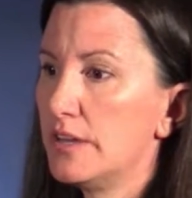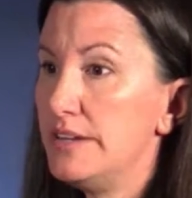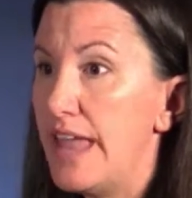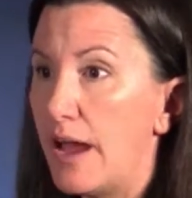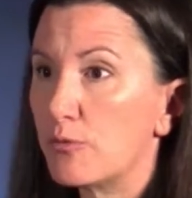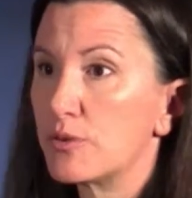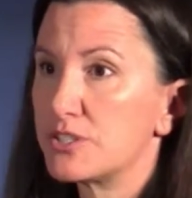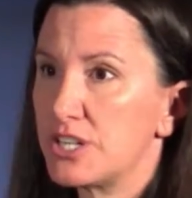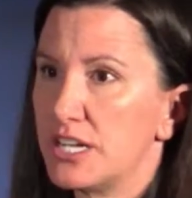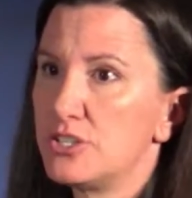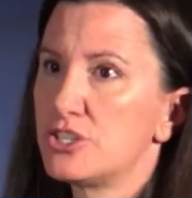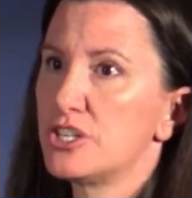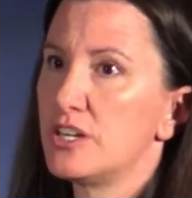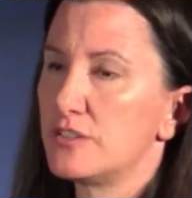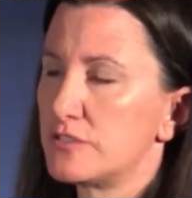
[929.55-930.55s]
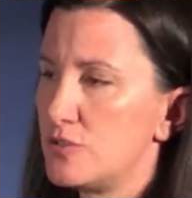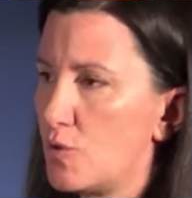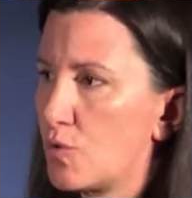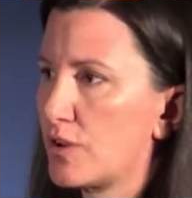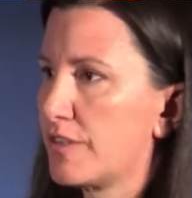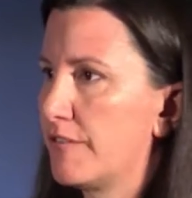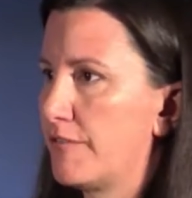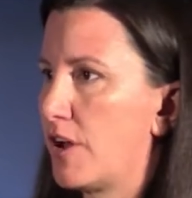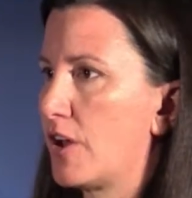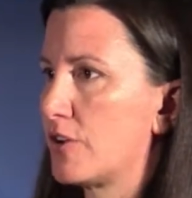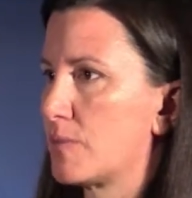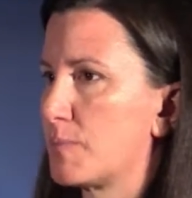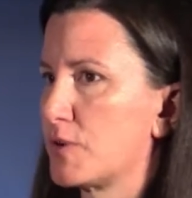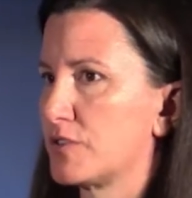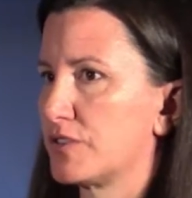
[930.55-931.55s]
net retention is north of
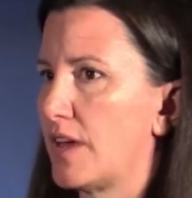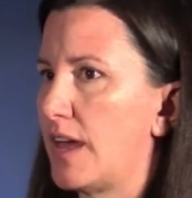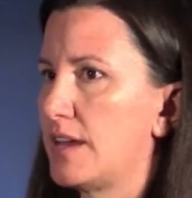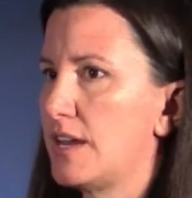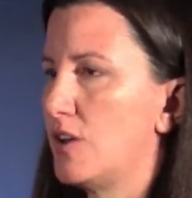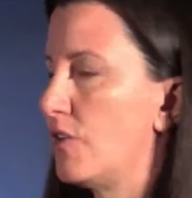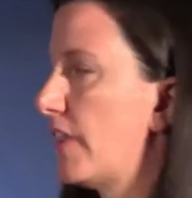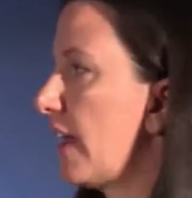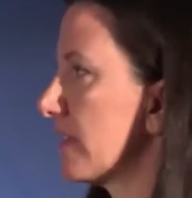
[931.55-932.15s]
100%.